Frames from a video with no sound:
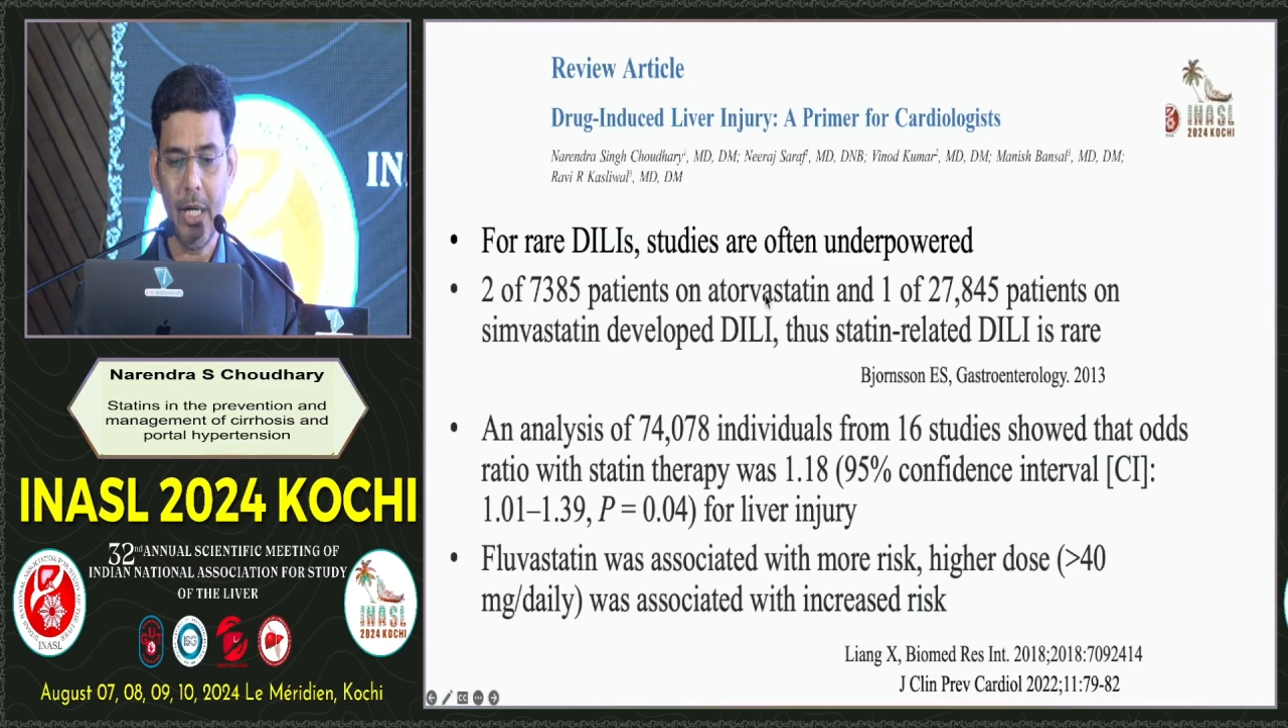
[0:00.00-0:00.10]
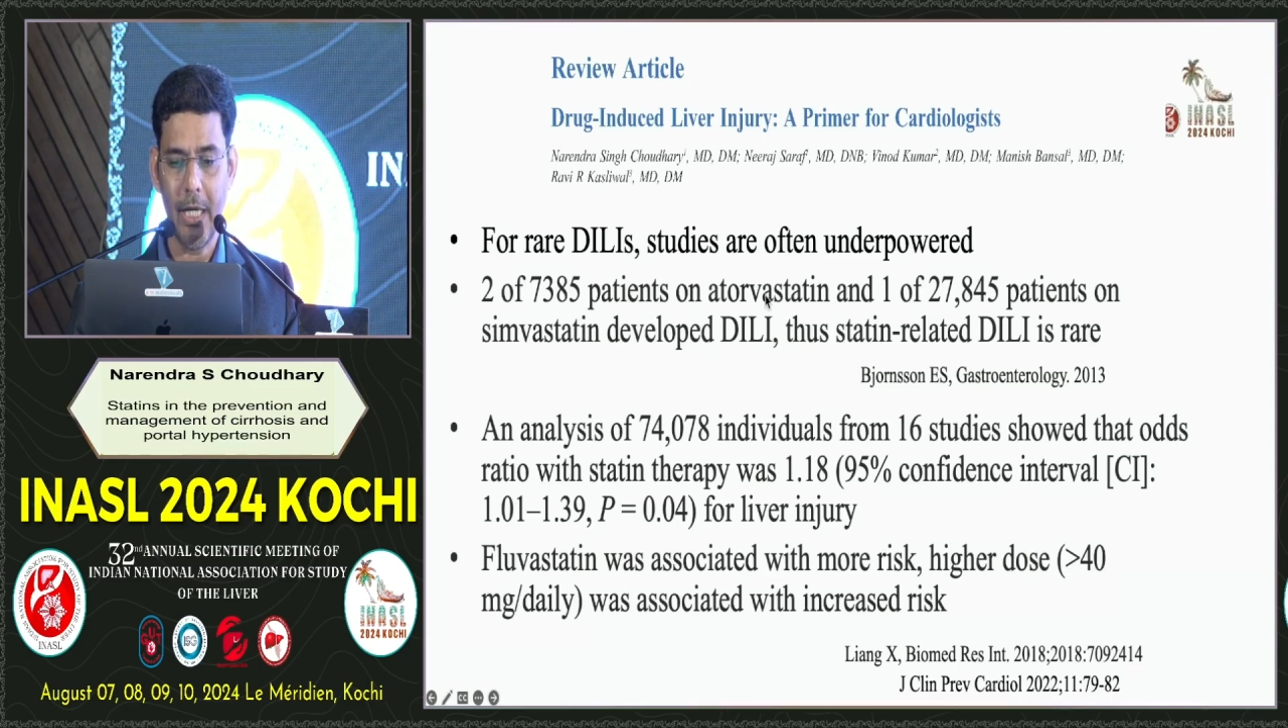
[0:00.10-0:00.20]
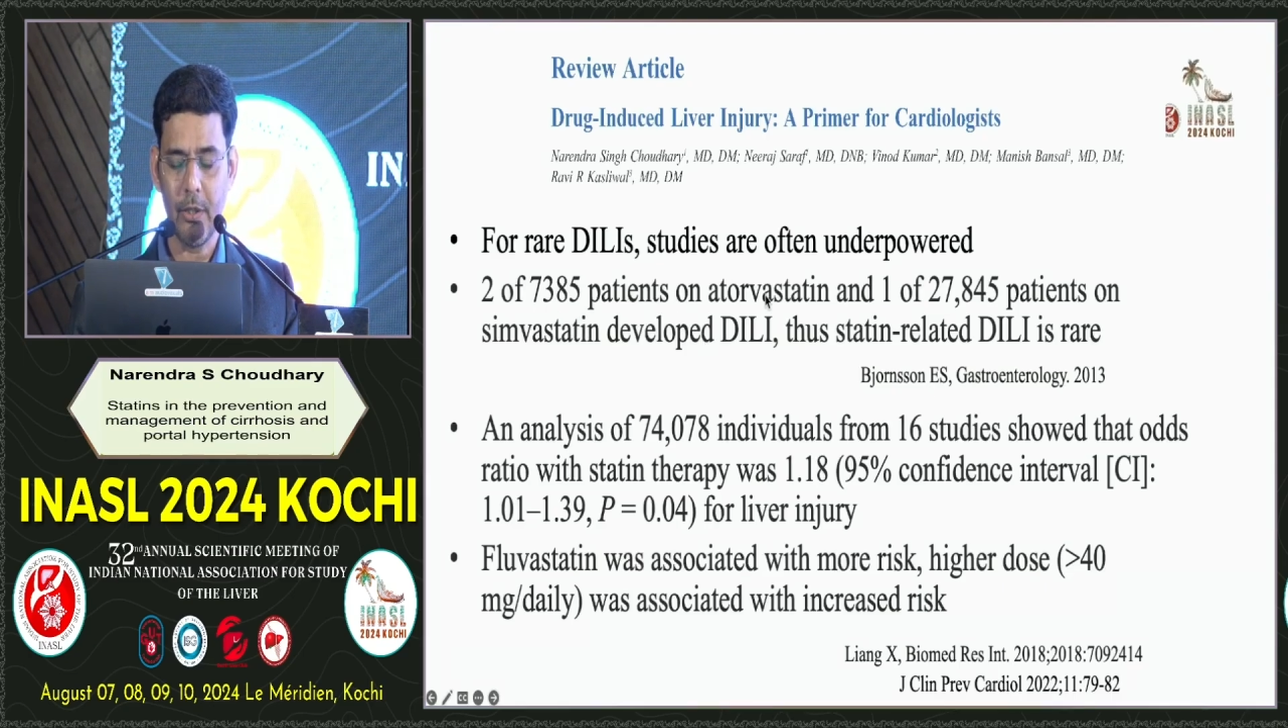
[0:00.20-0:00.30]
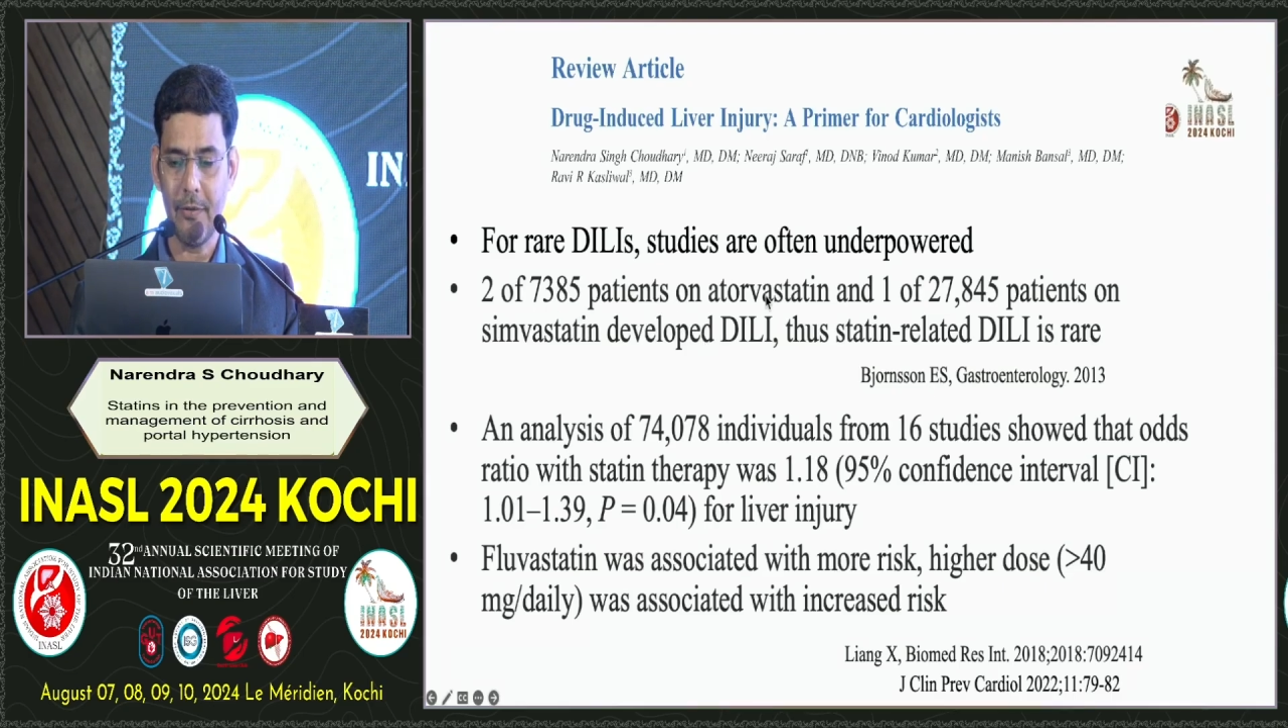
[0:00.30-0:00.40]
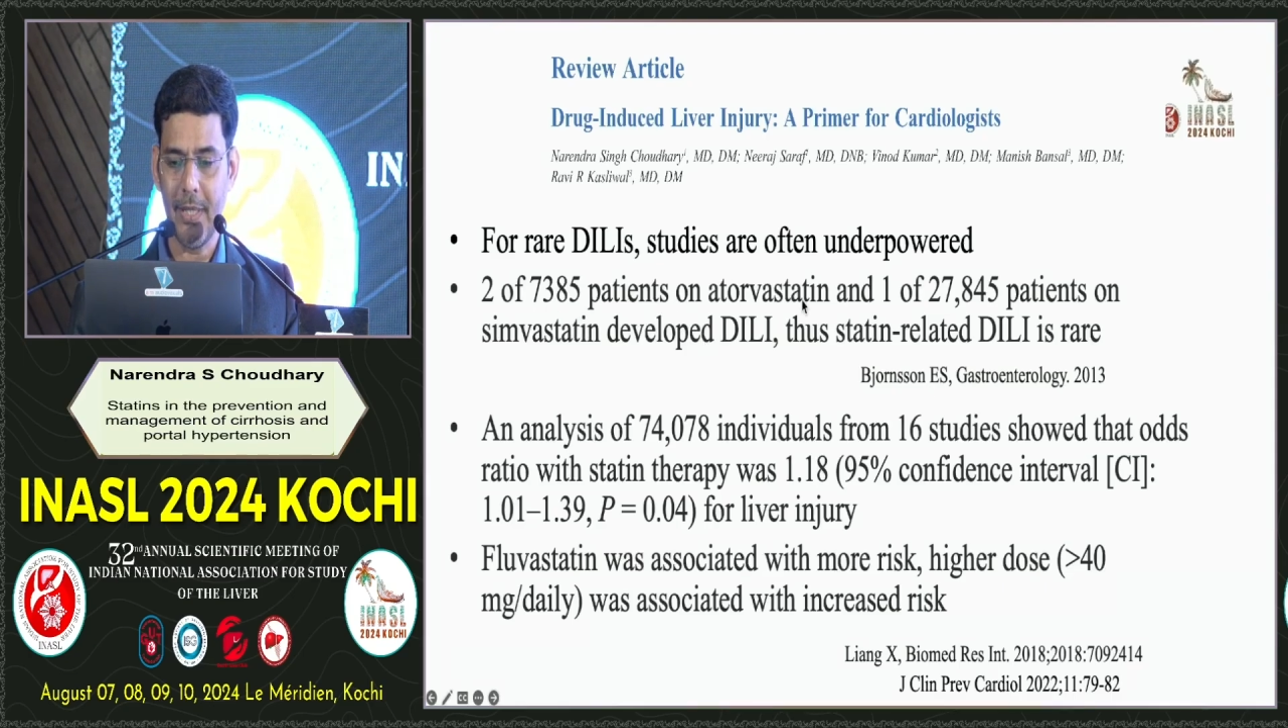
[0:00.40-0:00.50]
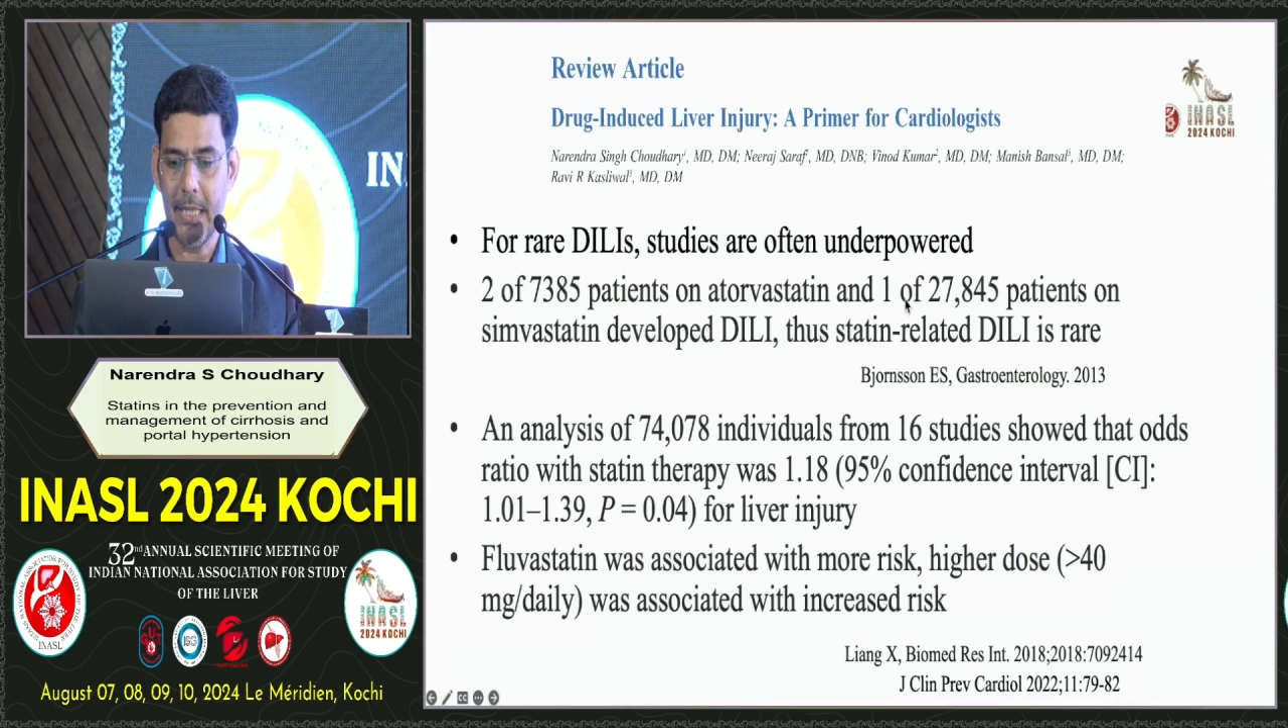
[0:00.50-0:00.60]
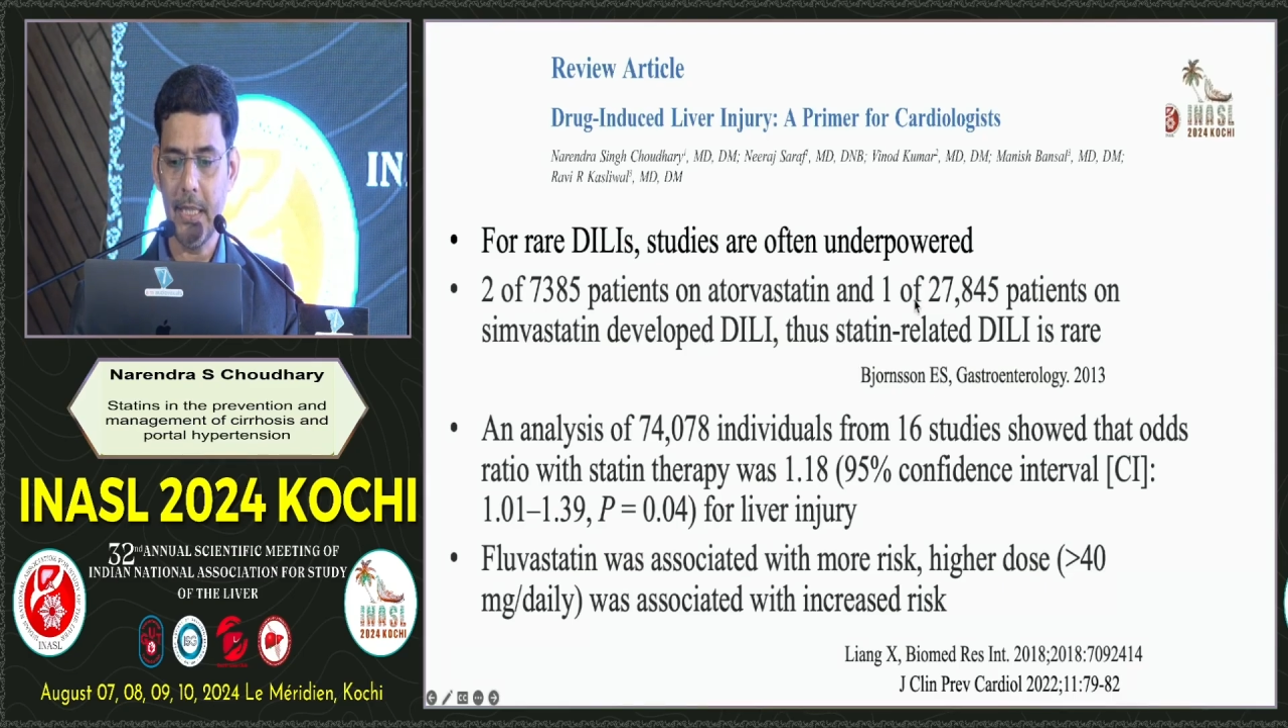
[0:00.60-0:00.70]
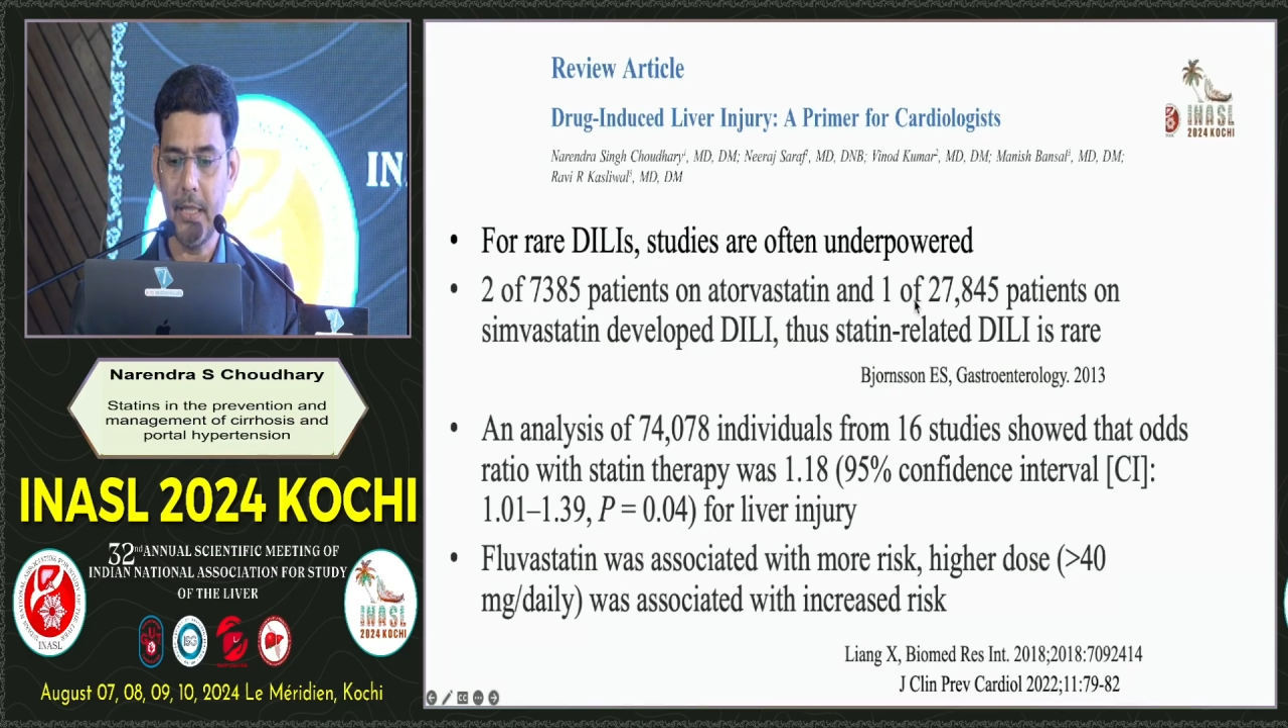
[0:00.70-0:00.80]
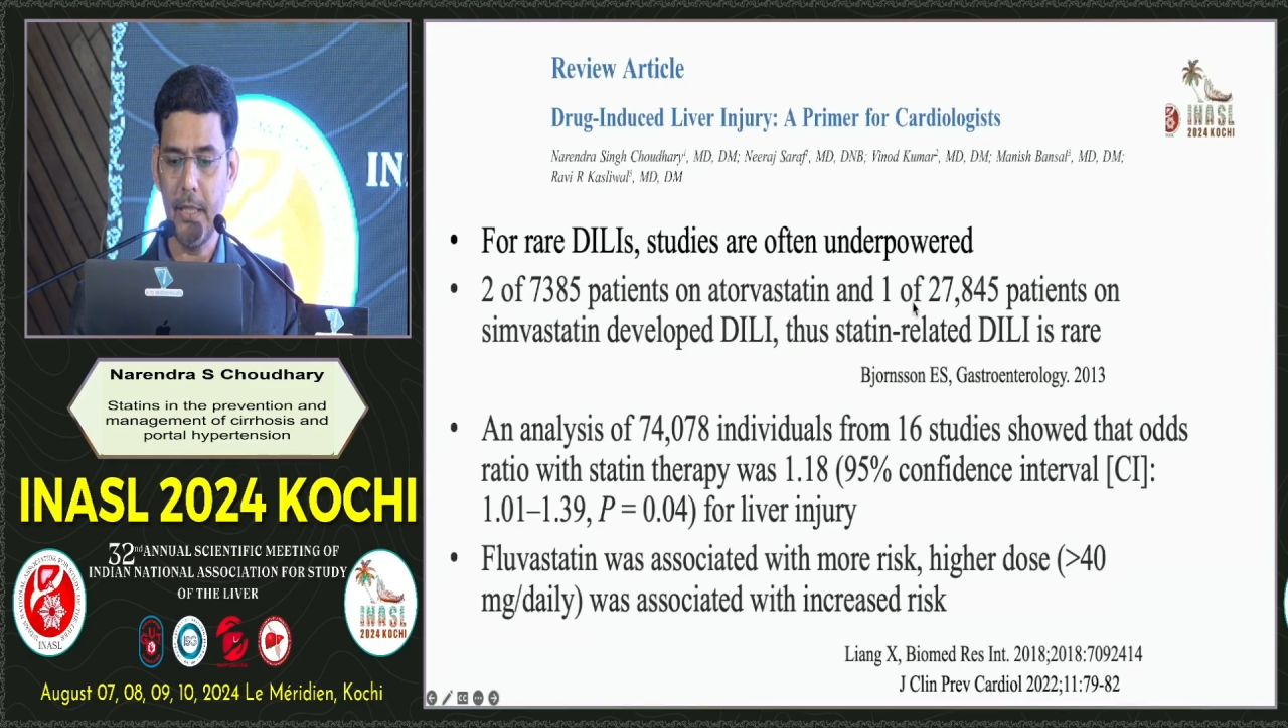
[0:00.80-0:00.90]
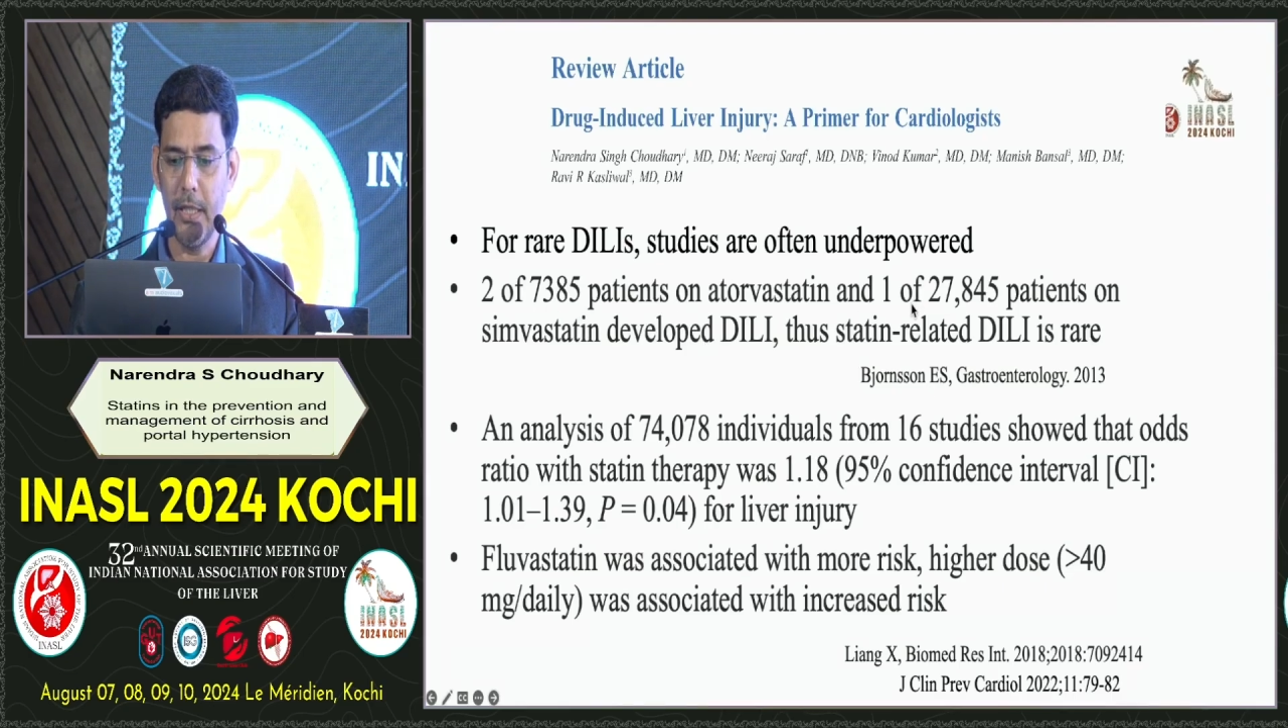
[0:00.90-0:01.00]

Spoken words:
atorvastatin